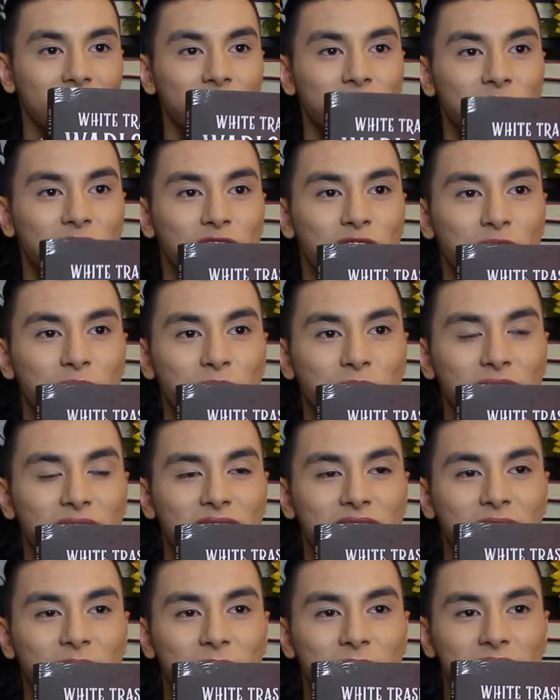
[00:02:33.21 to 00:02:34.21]
It looks super
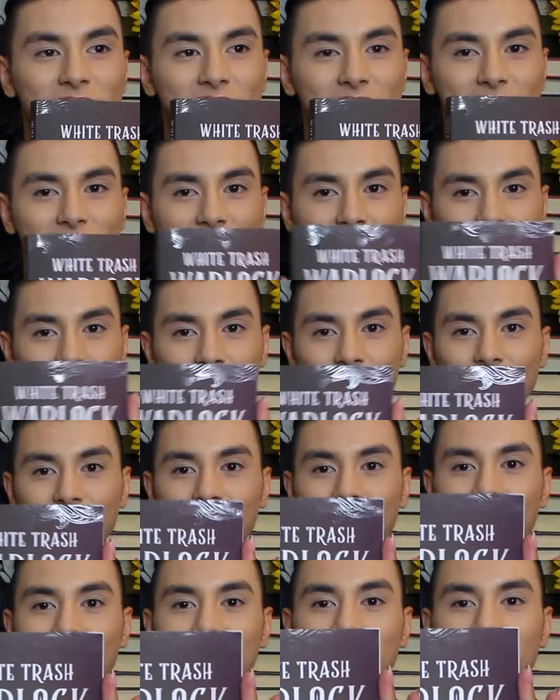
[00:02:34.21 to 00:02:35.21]
neat with the
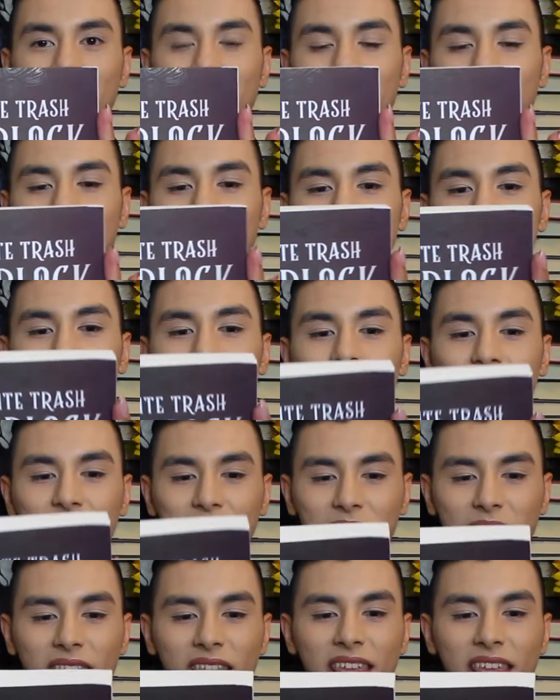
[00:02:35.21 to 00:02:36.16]
tower and everything.